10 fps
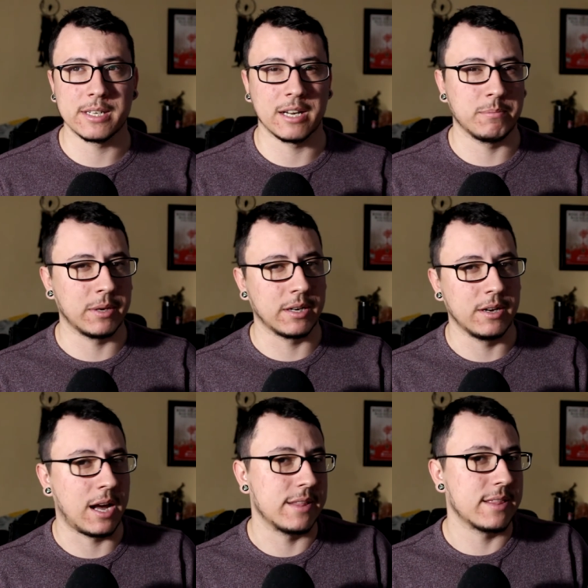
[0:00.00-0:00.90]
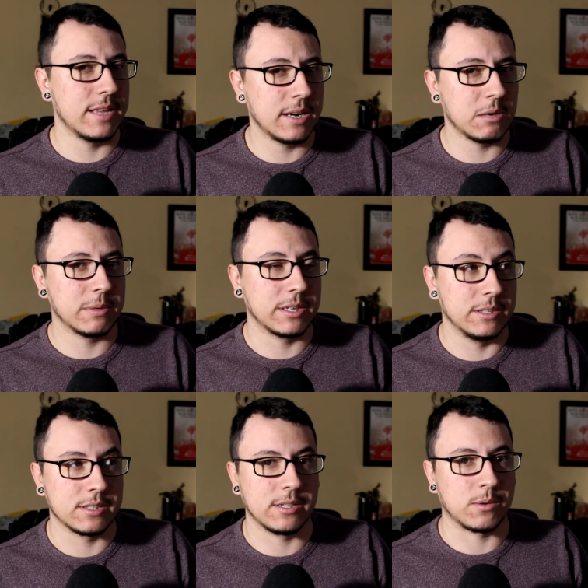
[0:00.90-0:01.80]
and I've been not there
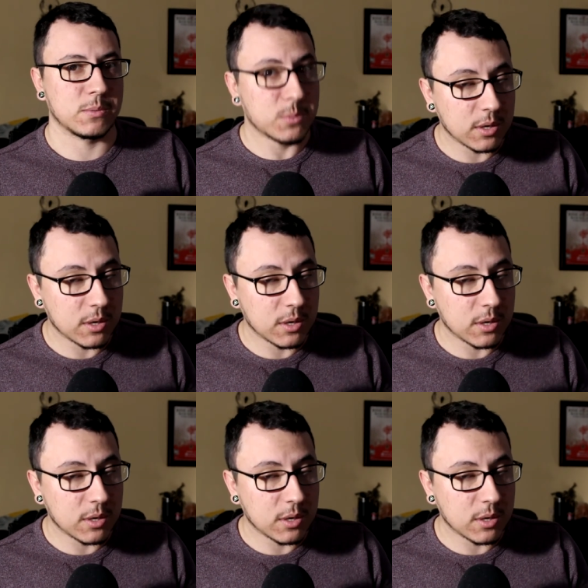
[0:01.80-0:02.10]
because I don't